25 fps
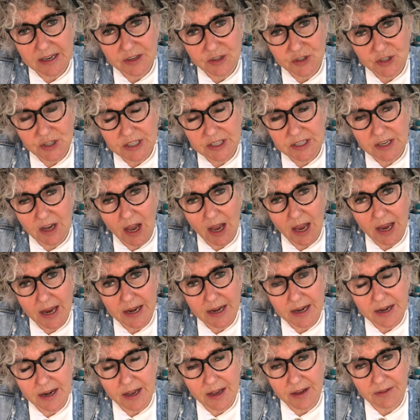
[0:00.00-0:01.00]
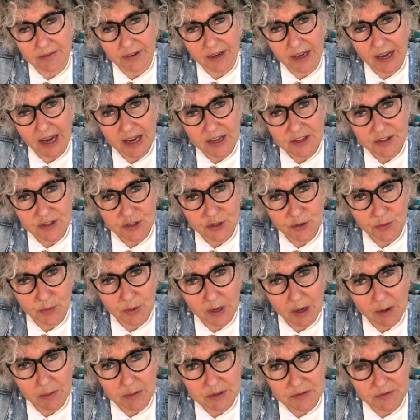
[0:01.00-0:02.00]
She died of cancer
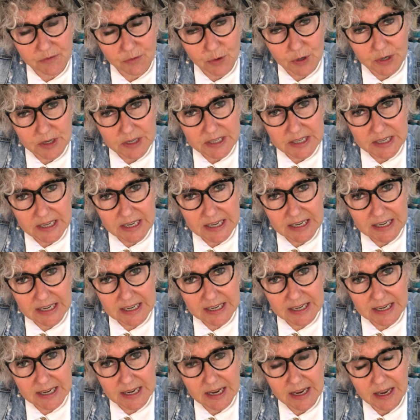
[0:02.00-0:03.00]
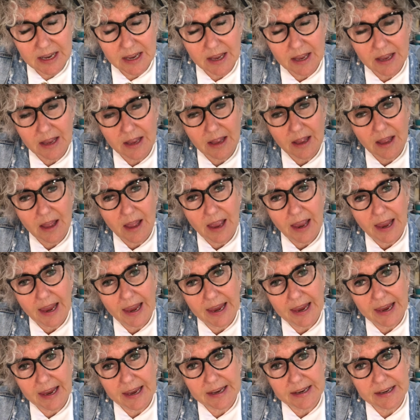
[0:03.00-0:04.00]
when I was 14
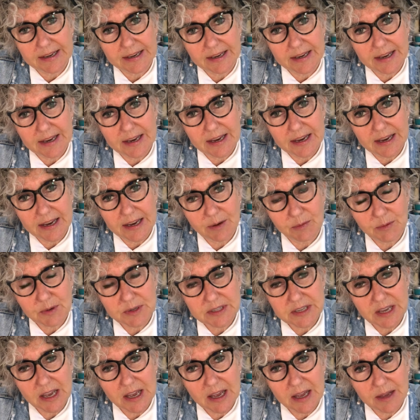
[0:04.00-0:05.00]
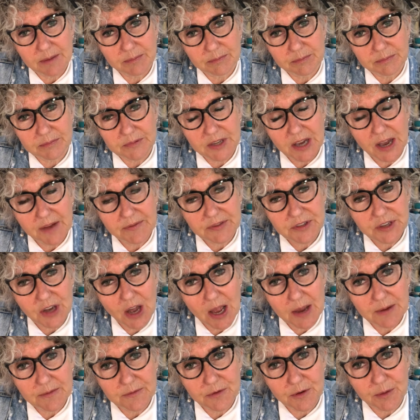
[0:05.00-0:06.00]
and it was a tough
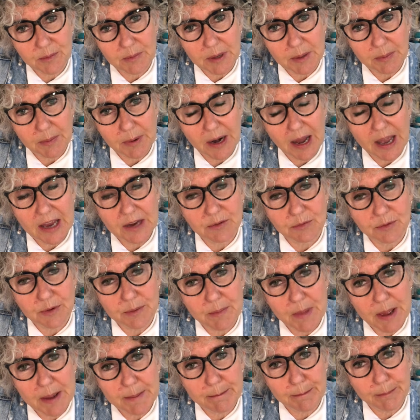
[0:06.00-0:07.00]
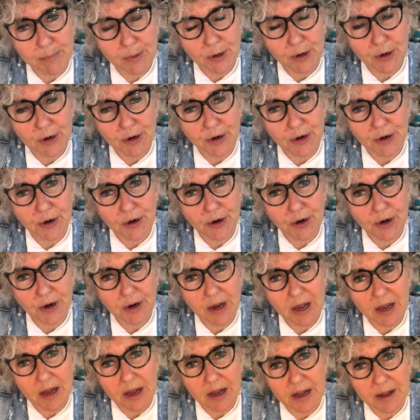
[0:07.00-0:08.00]
time for me, but I remember
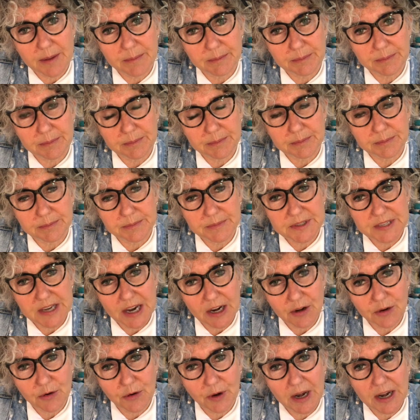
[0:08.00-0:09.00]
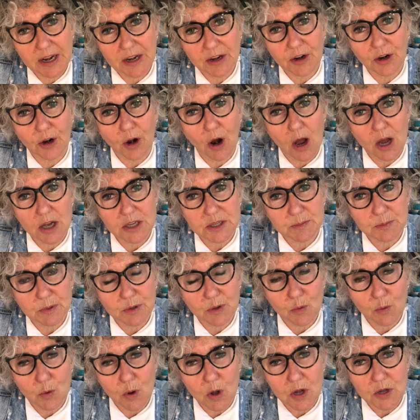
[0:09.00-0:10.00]
um, decorating her
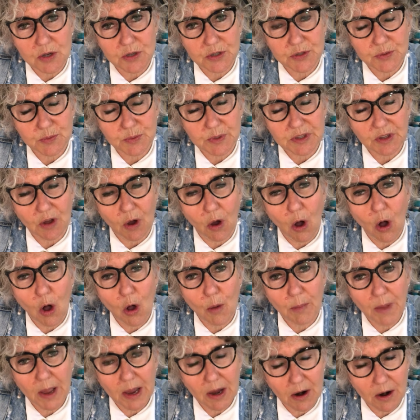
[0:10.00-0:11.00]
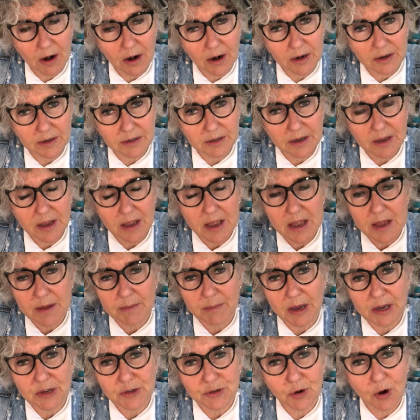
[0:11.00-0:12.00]
hospital walls with all my art,
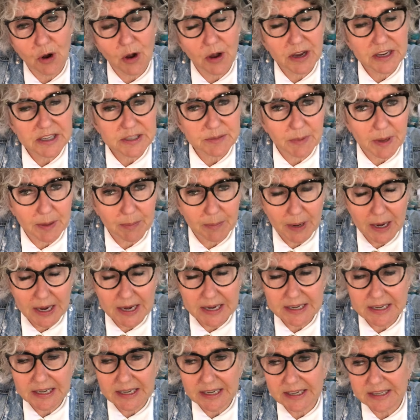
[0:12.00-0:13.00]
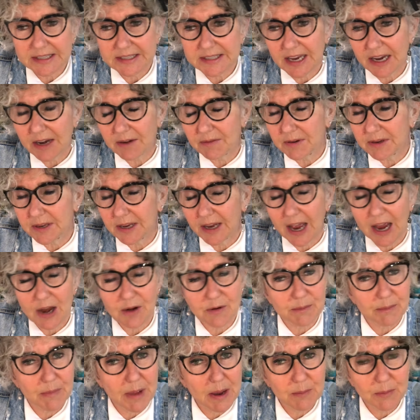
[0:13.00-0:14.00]
my drawings, my paintings, everything. I
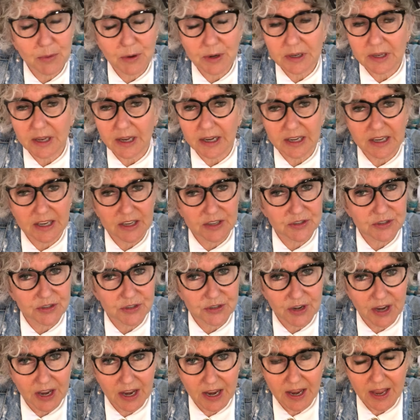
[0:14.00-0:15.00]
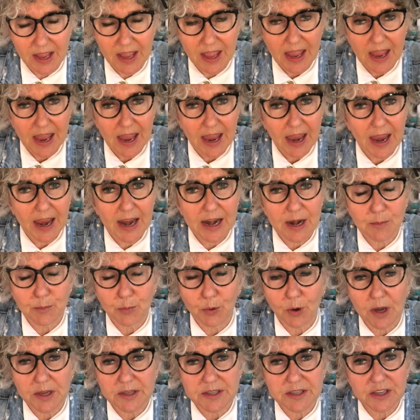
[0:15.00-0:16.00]
remember it like yesterday, and it
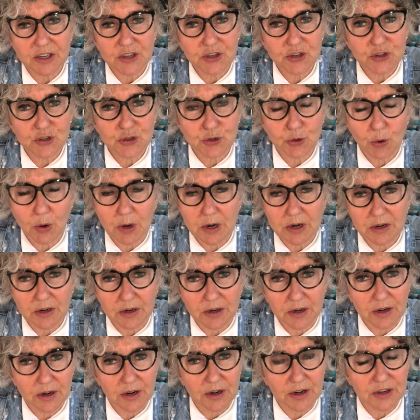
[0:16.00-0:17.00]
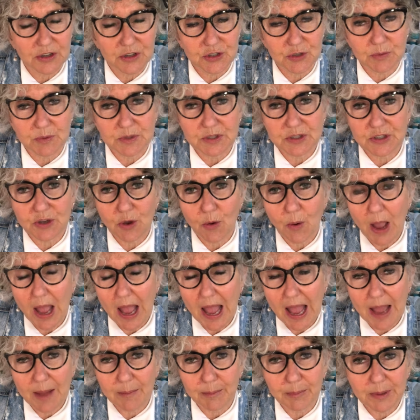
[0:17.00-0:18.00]
brought such joy to her, and she was so
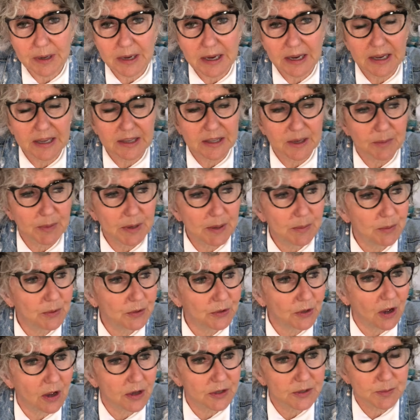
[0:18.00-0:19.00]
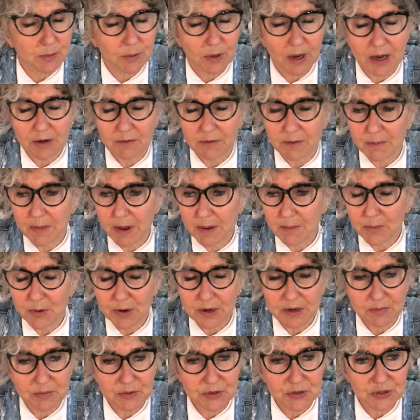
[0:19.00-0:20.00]
happy, and the people in the hospital, I remember
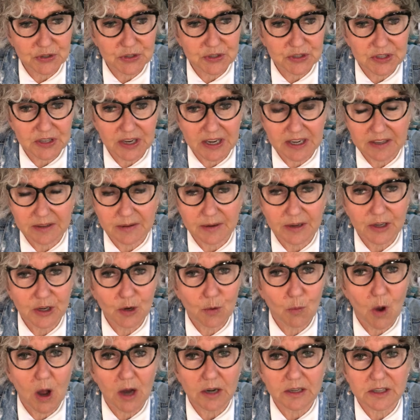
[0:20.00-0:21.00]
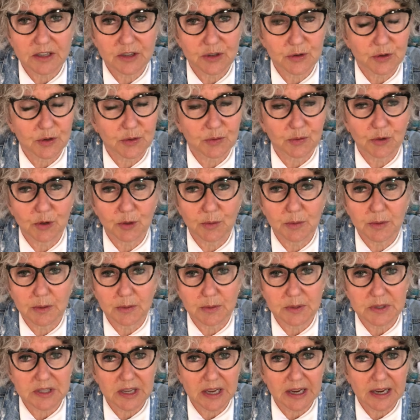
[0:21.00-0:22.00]
it was just like, you walked into a room, and
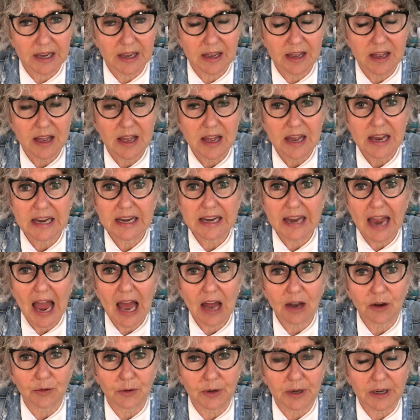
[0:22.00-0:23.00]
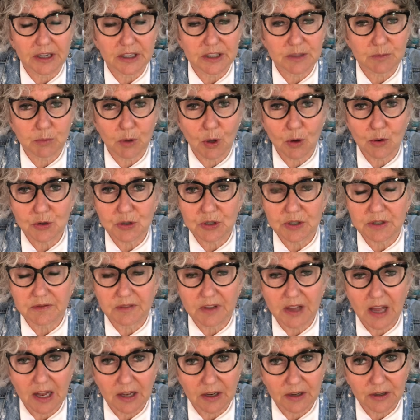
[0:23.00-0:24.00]
it was like a gallery explosion
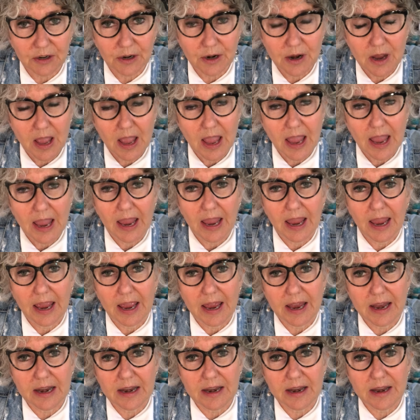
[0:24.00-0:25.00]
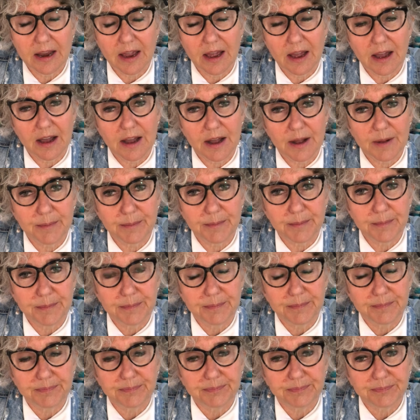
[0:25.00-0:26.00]
of color, and um,
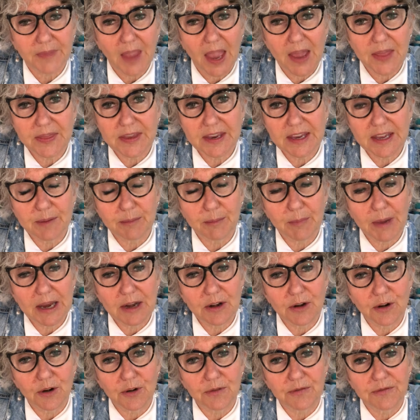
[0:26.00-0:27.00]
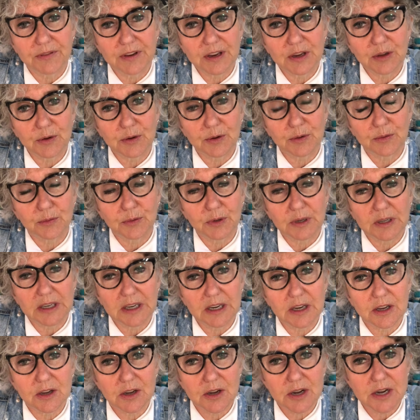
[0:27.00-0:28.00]
I think it made her feel
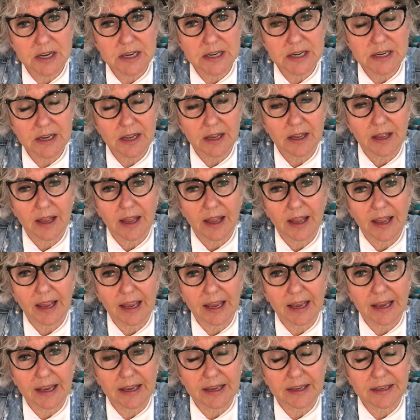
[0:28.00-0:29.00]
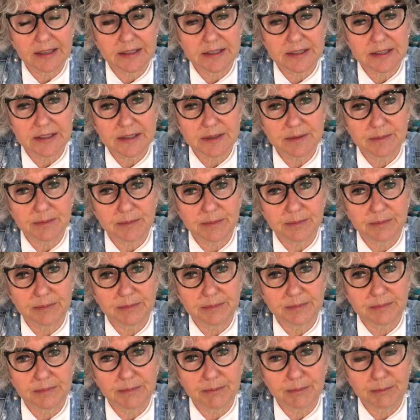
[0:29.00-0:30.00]
really good, and
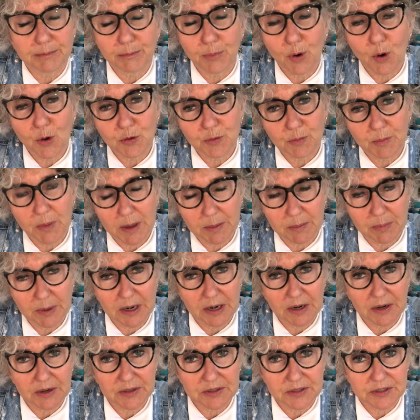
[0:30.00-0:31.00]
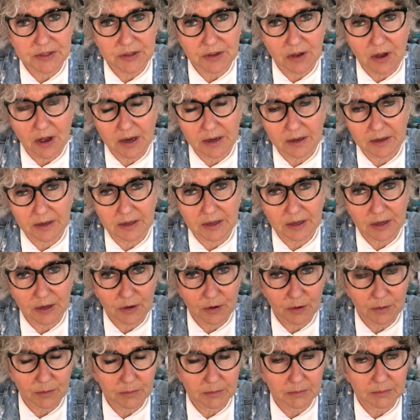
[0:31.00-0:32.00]
both my parents thought, you
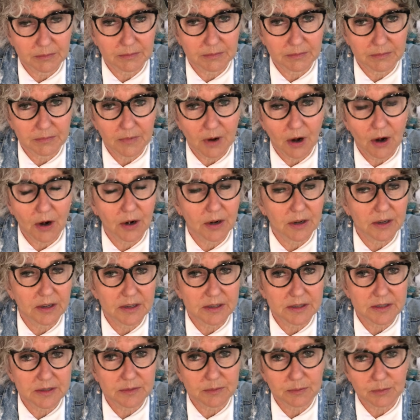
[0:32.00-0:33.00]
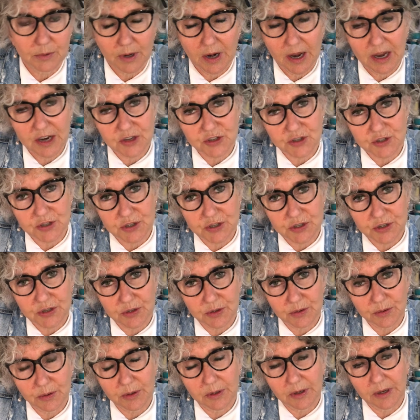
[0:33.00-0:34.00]
know, art is what I should do
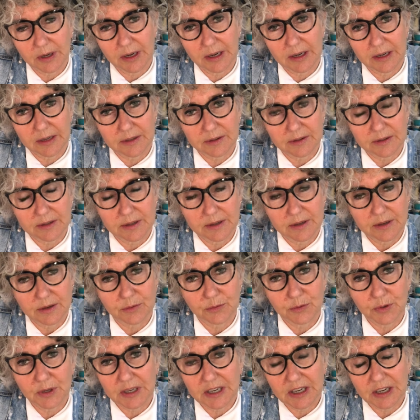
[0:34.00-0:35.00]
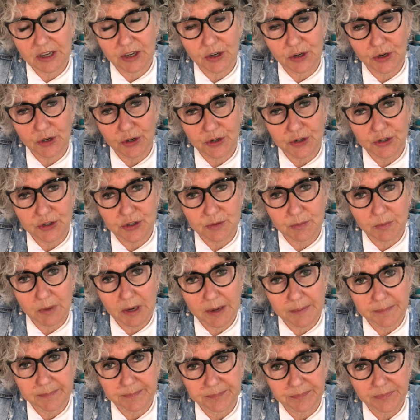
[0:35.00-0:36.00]
and really encouraged
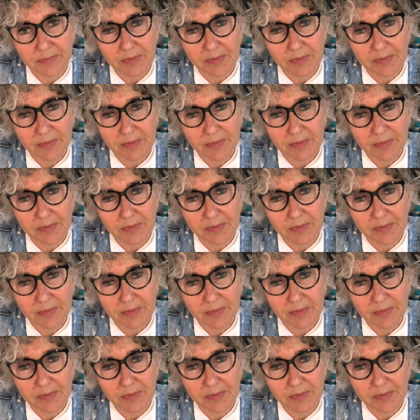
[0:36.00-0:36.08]
me.